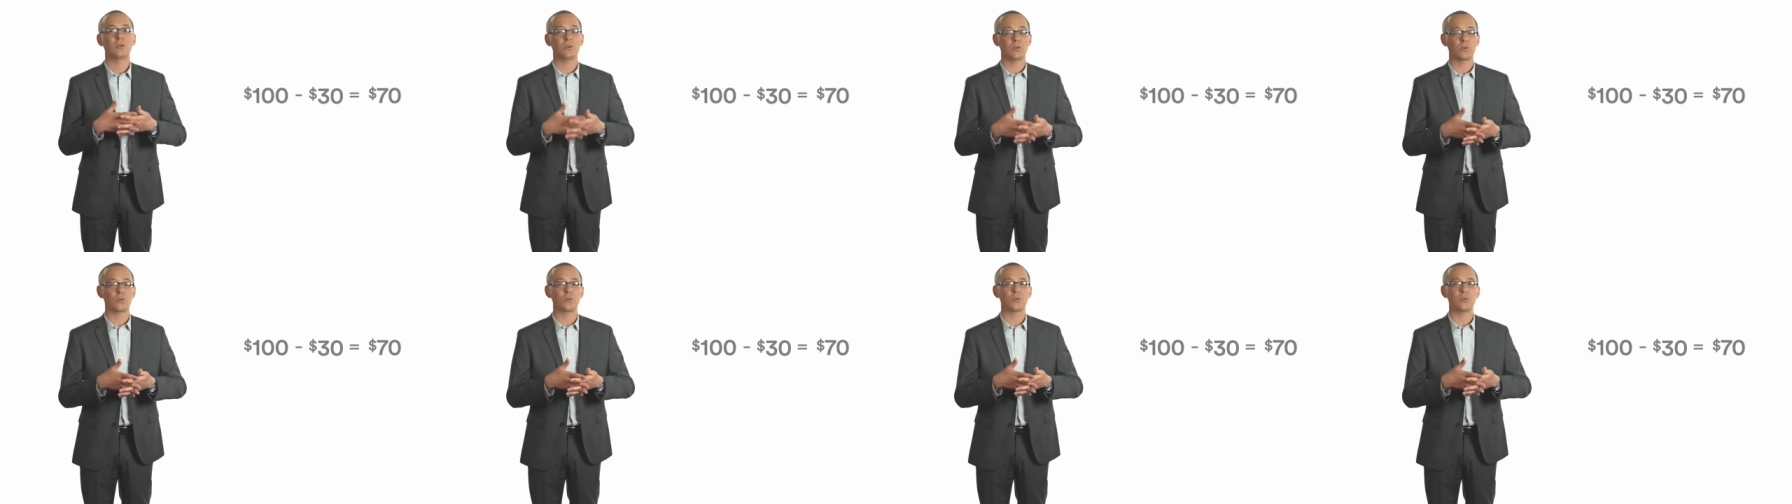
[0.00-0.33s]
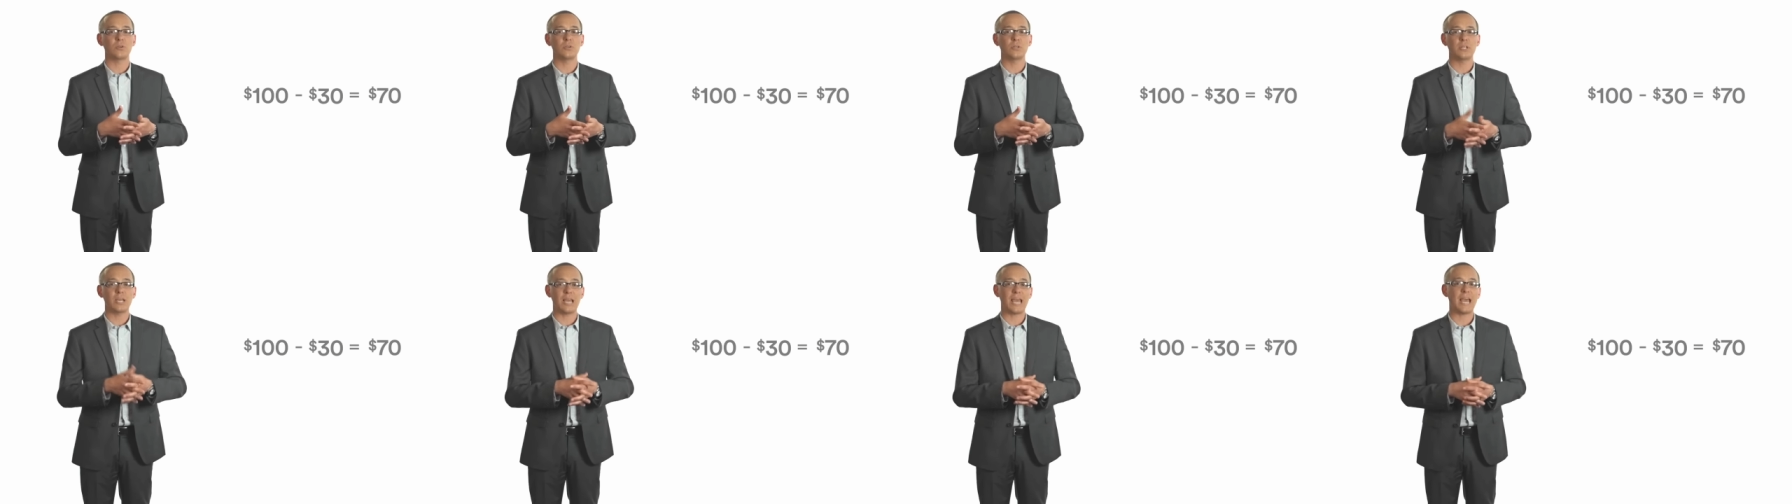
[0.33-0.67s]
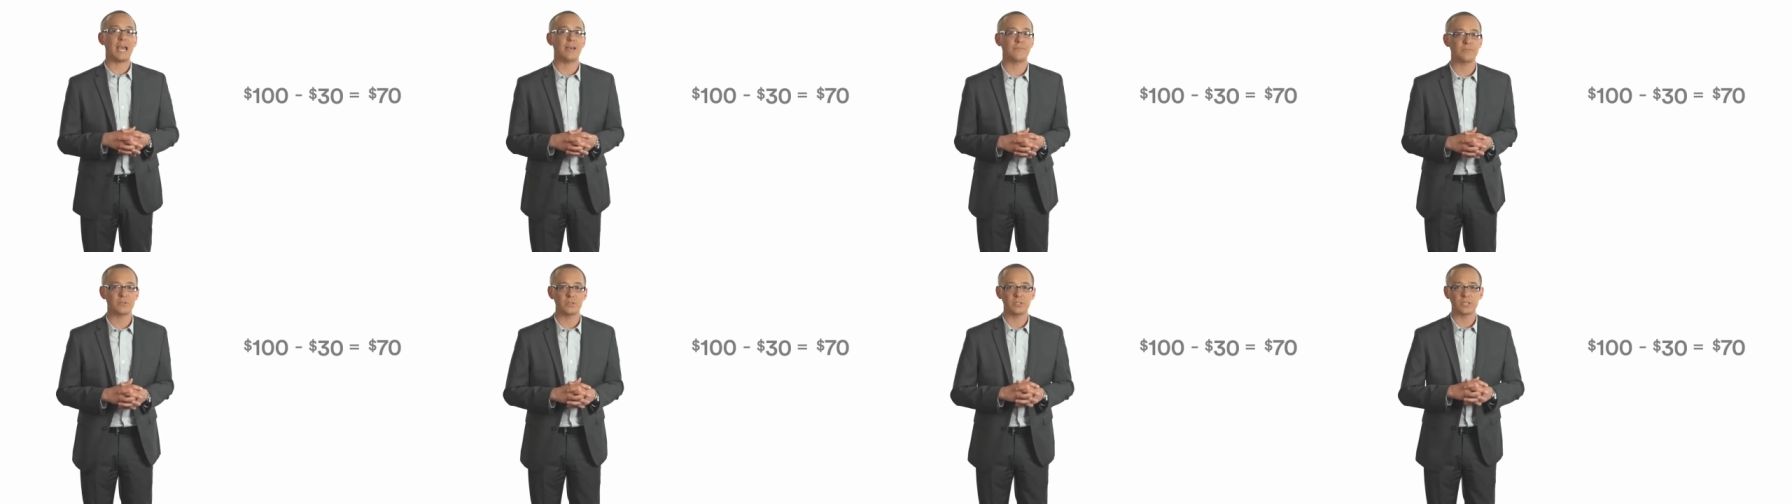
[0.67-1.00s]
earned
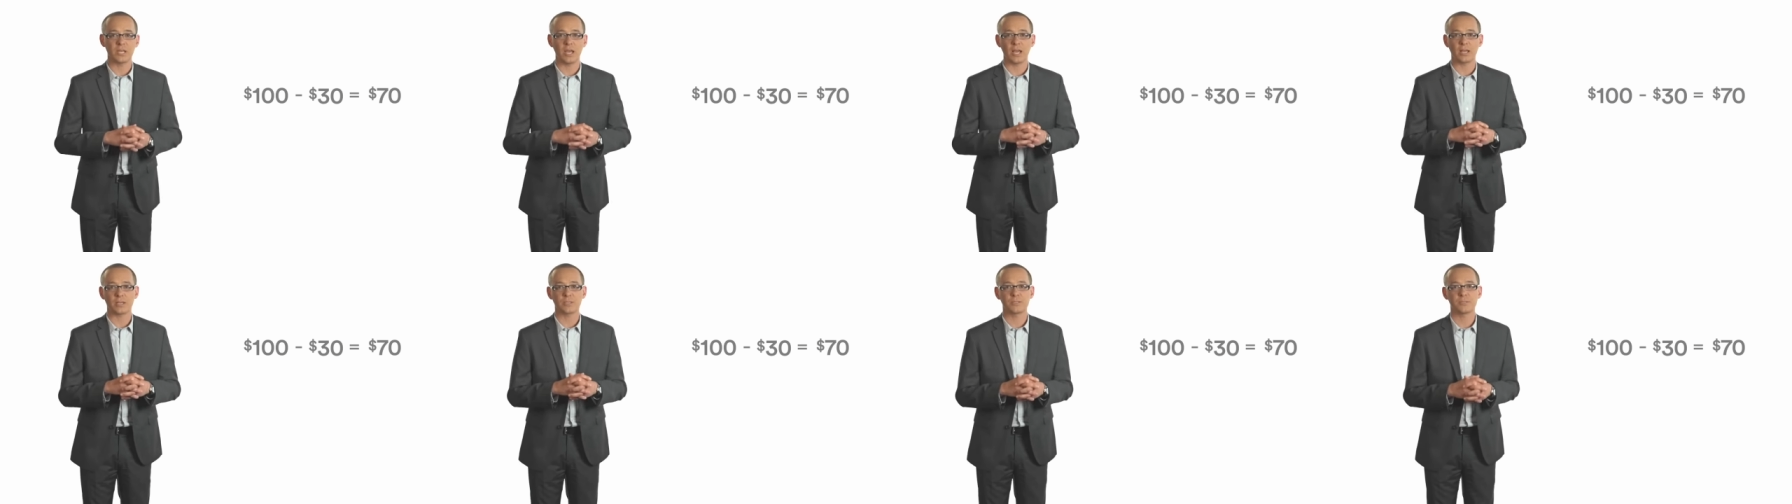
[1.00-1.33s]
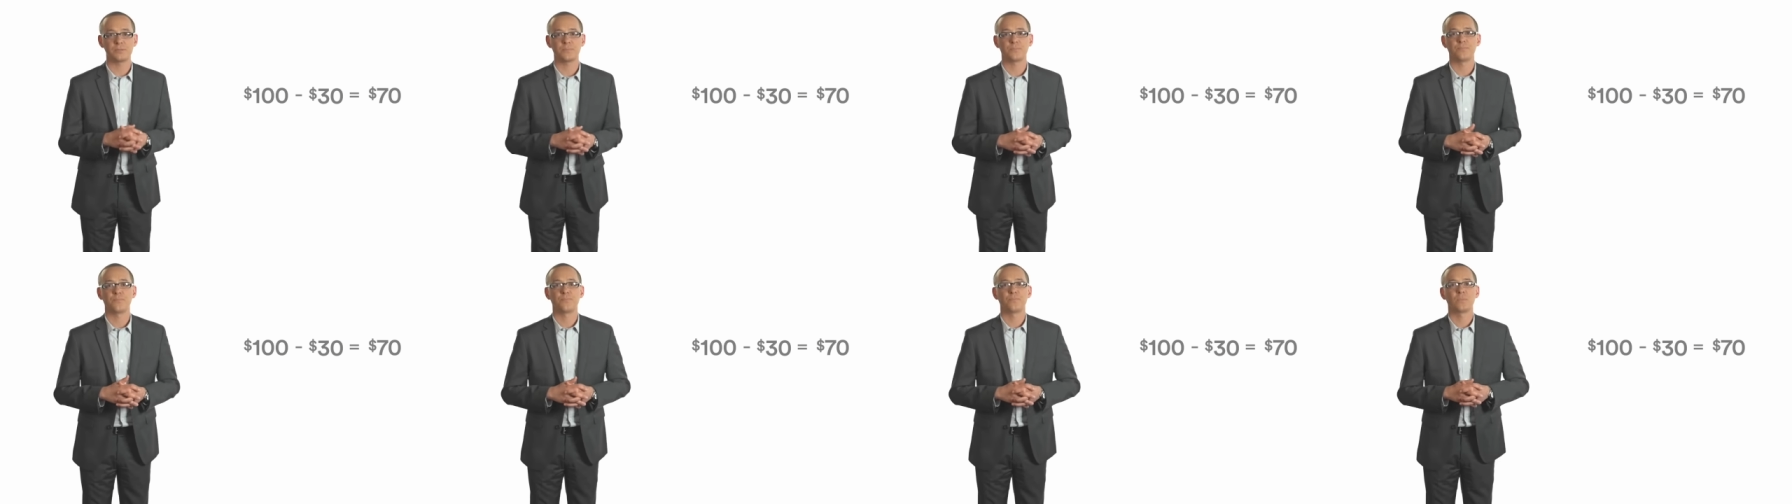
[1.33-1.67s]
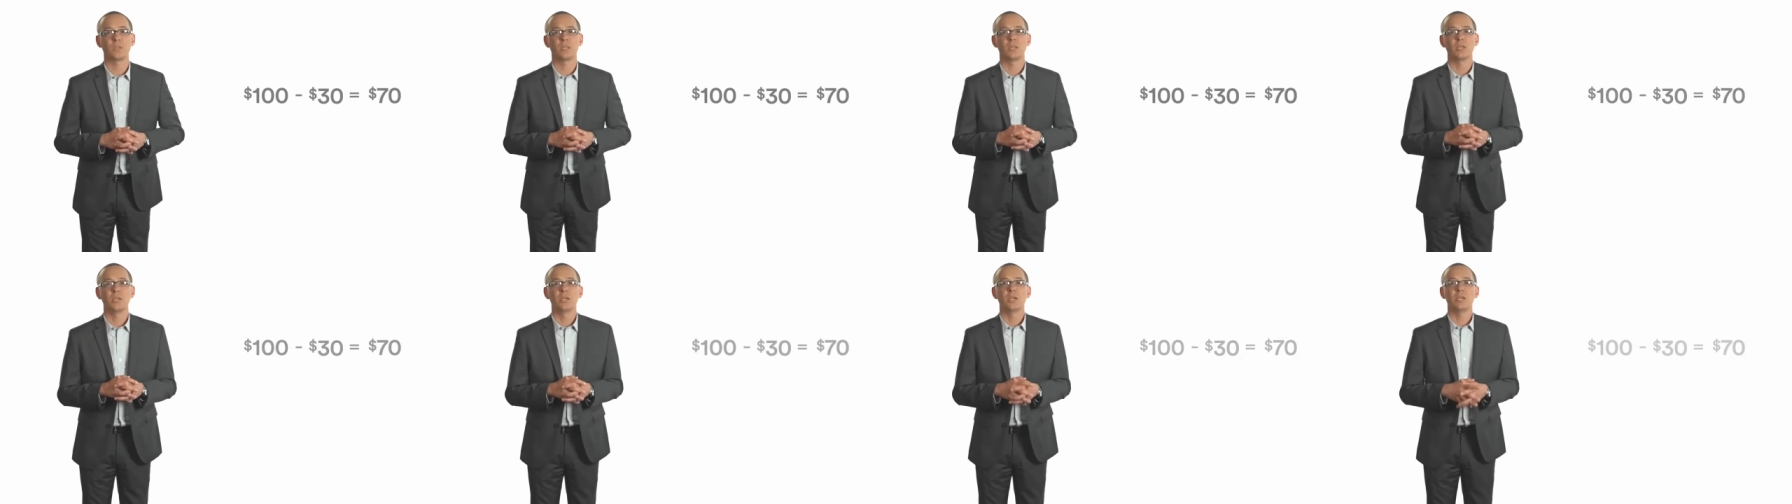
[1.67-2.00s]
after tax.
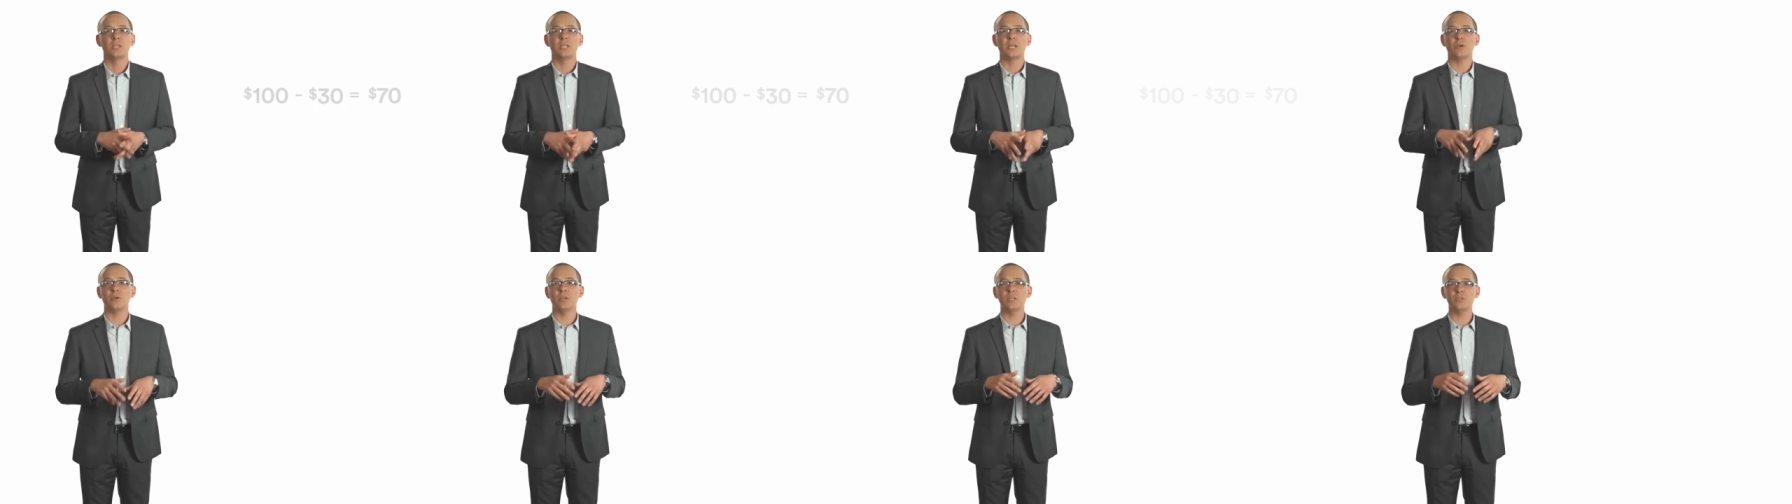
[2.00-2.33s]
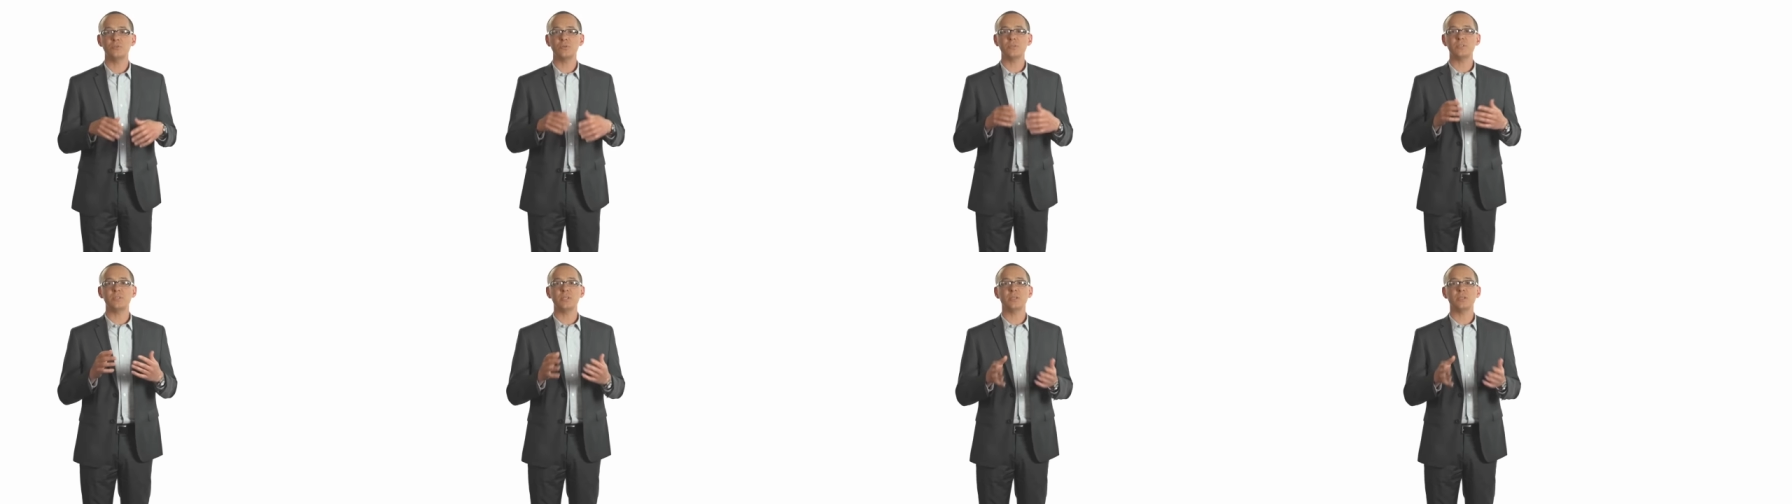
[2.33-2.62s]
Now, interest